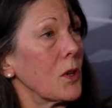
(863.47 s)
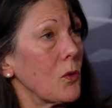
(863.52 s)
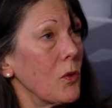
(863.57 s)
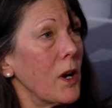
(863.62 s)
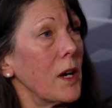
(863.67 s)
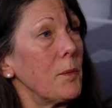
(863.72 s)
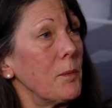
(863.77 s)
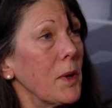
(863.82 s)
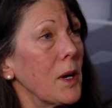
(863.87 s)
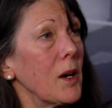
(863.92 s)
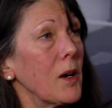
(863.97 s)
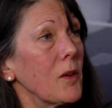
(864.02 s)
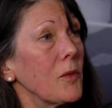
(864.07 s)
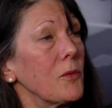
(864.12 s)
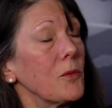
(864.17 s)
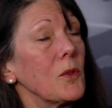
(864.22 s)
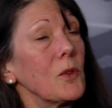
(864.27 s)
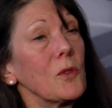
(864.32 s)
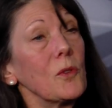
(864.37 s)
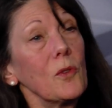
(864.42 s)
are quite
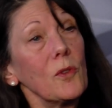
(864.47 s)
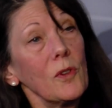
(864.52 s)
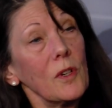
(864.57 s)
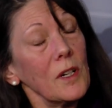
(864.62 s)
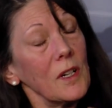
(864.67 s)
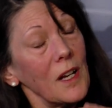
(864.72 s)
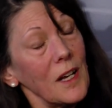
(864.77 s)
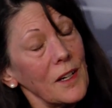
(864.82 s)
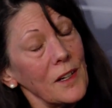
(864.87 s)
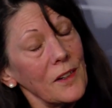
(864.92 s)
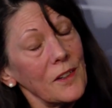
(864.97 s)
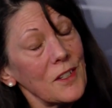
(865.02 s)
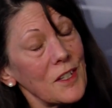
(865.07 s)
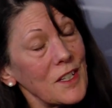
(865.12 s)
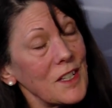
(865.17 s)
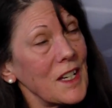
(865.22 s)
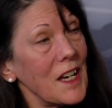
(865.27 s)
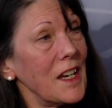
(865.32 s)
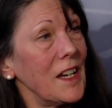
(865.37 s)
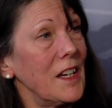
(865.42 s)
powerful who are not
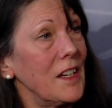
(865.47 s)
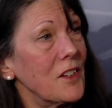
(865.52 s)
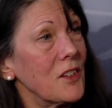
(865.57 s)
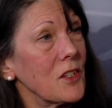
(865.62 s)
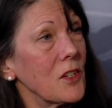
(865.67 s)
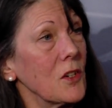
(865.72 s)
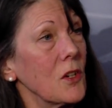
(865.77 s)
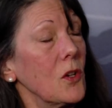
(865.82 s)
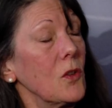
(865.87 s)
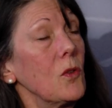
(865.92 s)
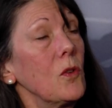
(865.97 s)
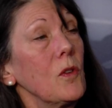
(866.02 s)
states,